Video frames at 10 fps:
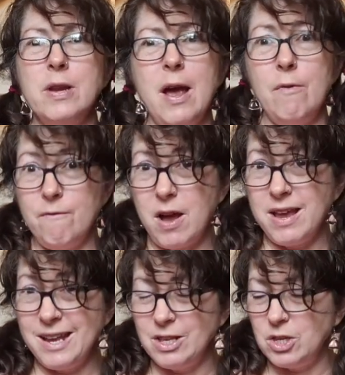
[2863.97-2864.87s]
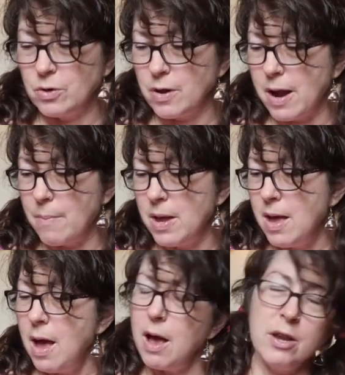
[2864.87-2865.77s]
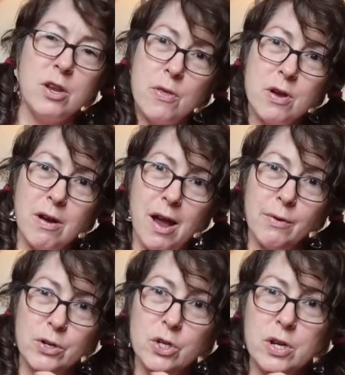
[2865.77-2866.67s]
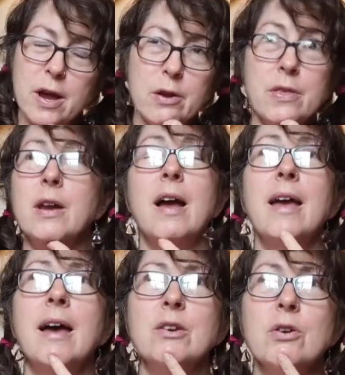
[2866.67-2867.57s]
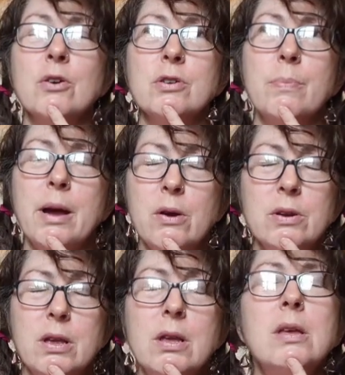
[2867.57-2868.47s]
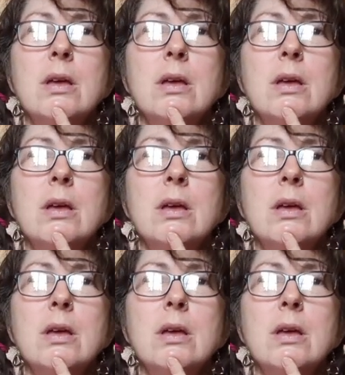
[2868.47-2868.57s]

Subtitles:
now by Instagram, another Irish dyer that I hadn't heard about,